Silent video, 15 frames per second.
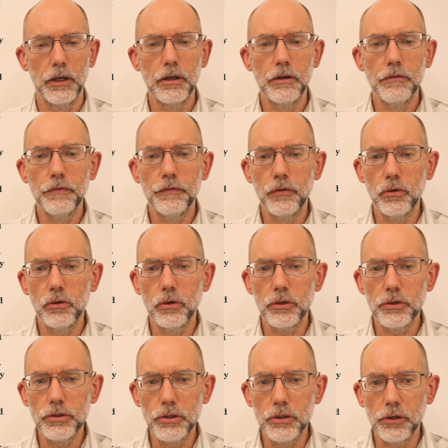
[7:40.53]
For
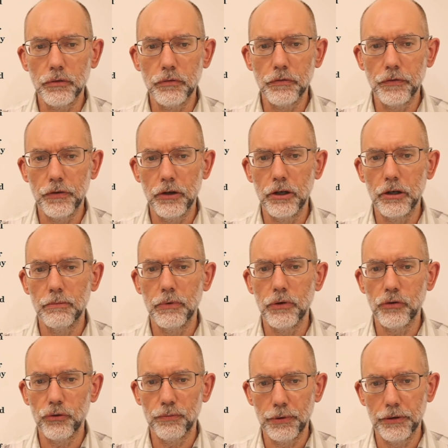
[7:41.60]
to confirm
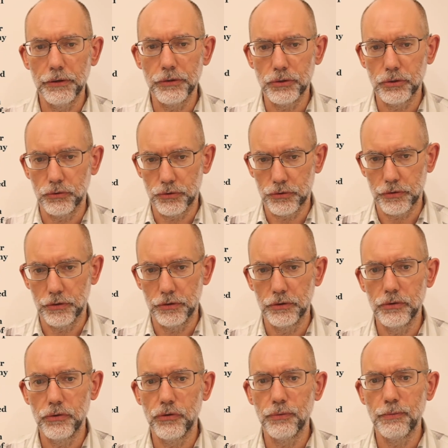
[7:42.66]
spiritual
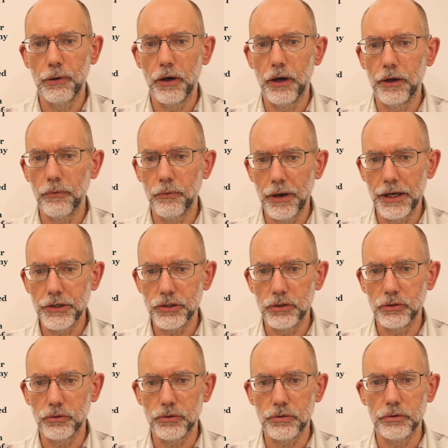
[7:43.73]
truths by rational
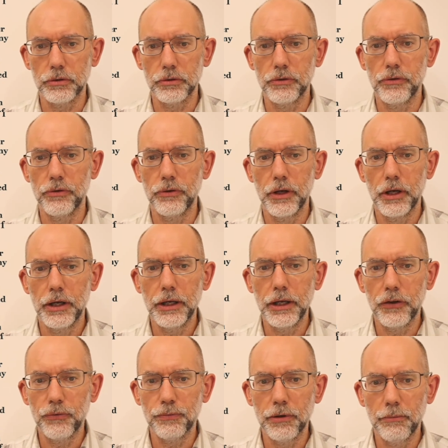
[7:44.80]
truths
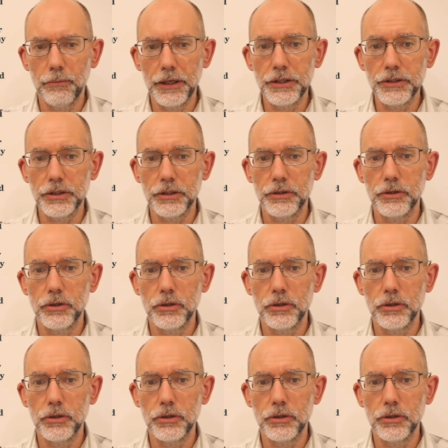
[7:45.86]
is permitted